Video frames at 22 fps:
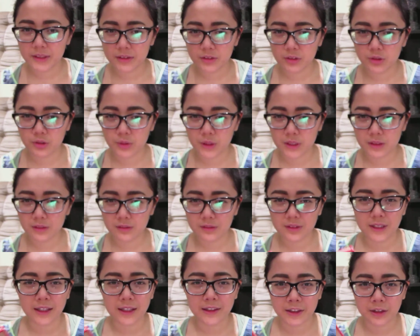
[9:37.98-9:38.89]
you can
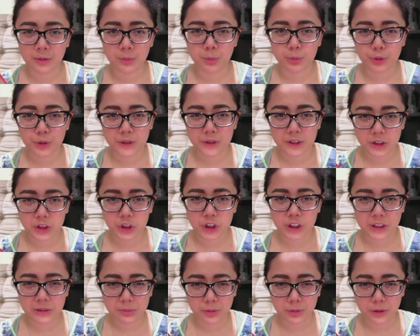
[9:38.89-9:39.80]
get like pretty
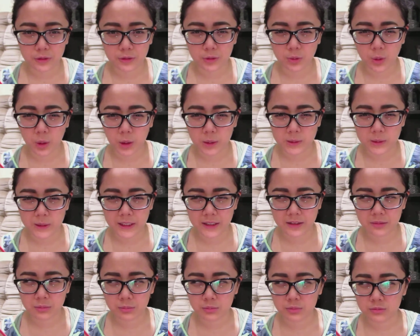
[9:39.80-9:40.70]
cheaper
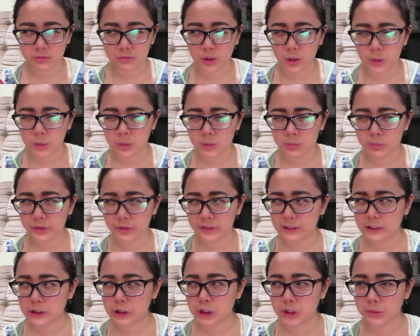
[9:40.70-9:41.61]
quality. Well,
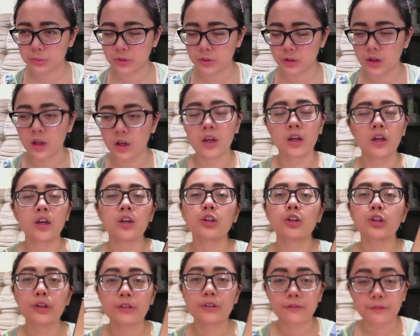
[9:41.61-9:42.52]
pretty cheaper.
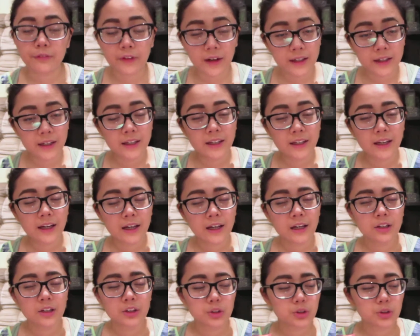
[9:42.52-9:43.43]
You can find,
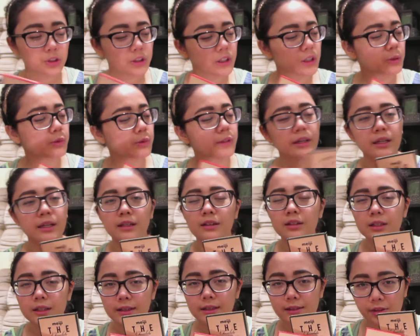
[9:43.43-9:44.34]
usually when I
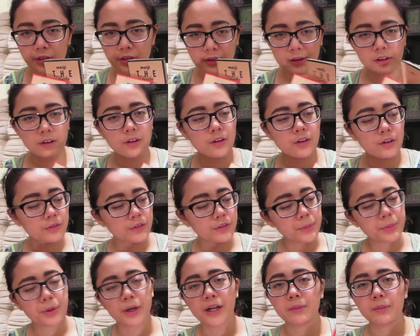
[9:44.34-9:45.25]
think of the
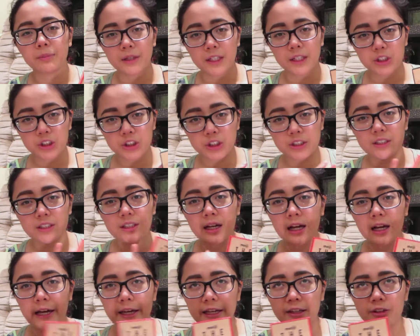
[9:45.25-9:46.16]
brand Meiji,
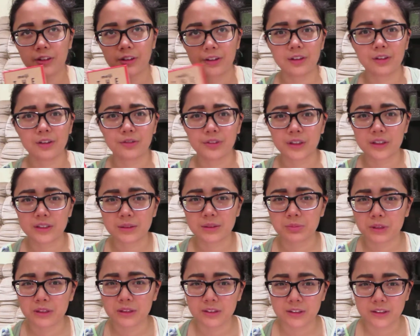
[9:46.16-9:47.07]
I think of like
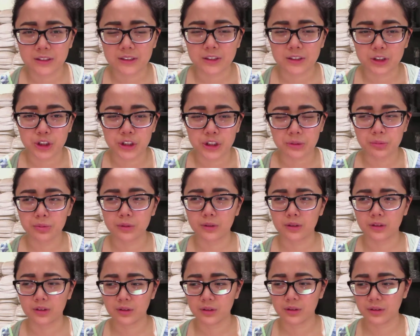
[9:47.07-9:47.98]
something that's like
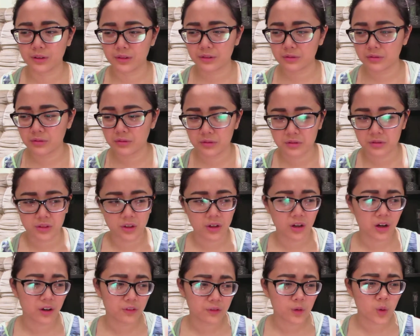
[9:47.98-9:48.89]
cheaper
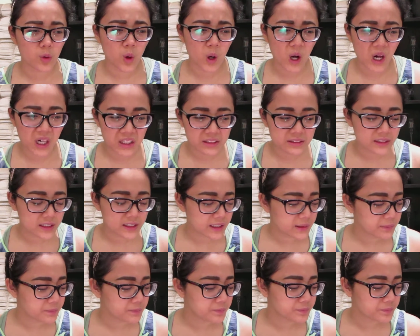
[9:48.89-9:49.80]
of
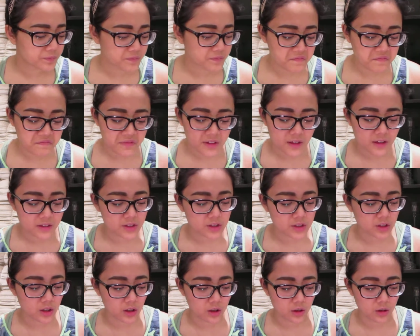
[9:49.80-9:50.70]
quality.
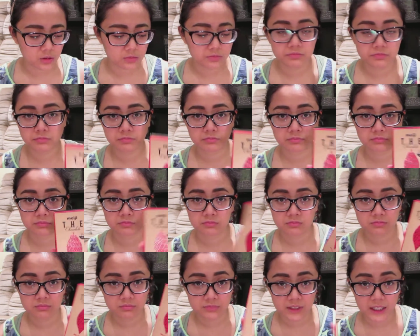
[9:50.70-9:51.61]
So
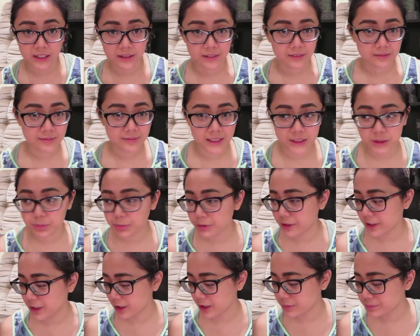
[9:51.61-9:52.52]
yeah, that's
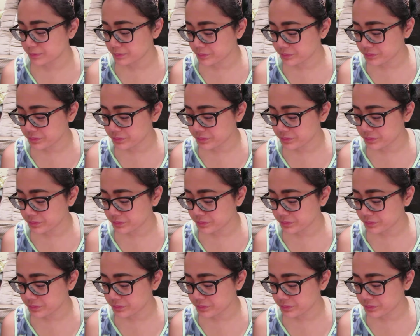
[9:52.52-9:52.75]
pretty good.